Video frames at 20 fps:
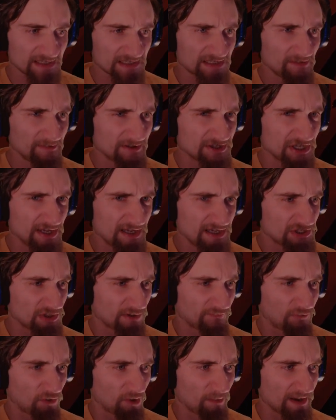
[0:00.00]
is so much easier
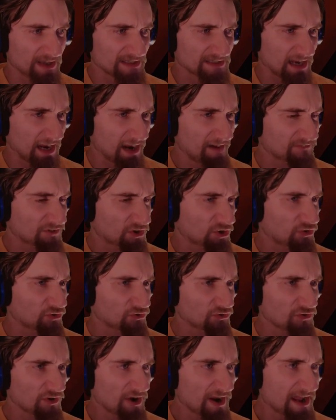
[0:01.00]
for me is I have a
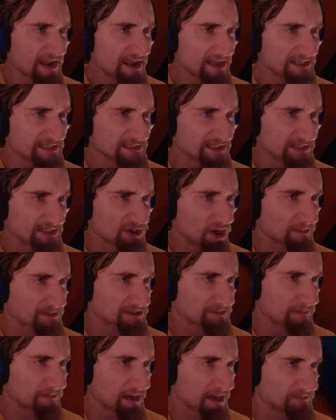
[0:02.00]
crazy top
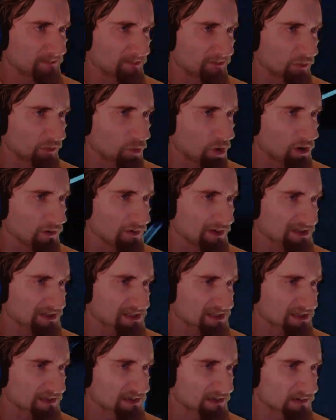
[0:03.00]
speed with the Wallace.